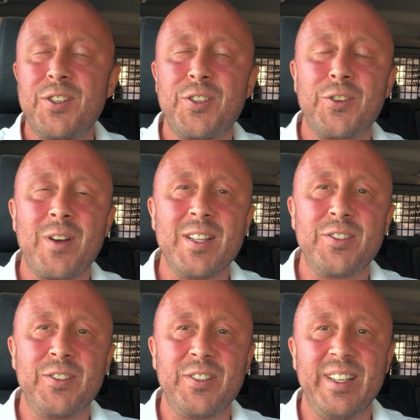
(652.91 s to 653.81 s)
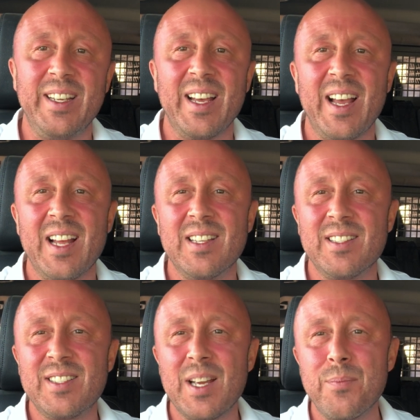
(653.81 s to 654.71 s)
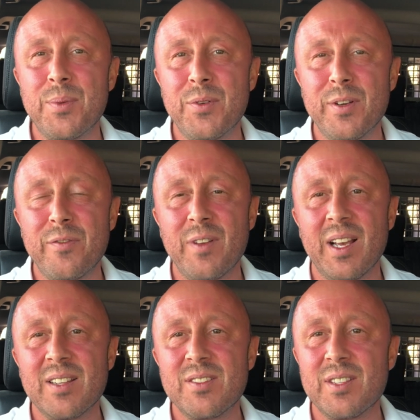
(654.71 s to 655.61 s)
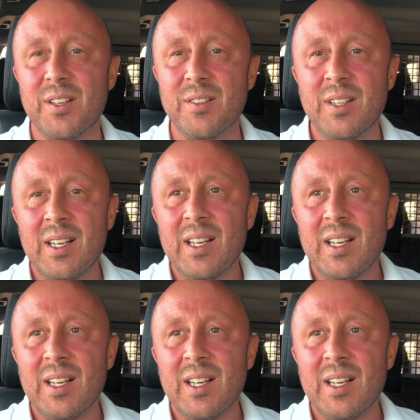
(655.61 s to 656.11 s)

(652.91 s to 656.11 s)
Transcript: transitory and temporary effect. So